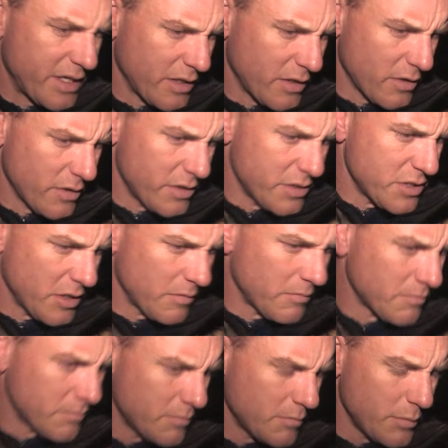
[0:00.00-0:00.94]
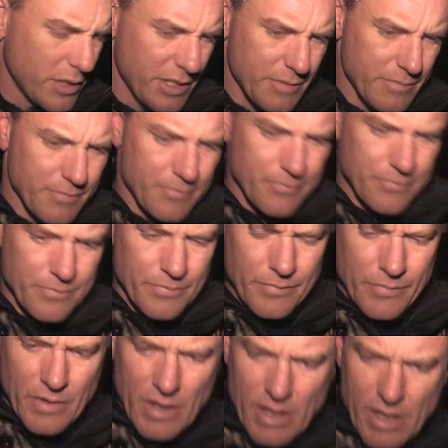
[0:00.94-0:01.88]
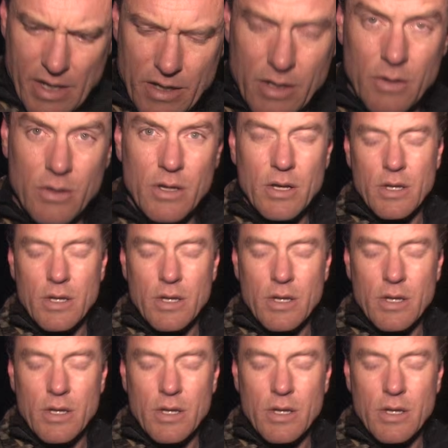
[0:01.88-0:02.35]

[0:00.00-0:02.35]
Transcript: encouraging, but I don't know.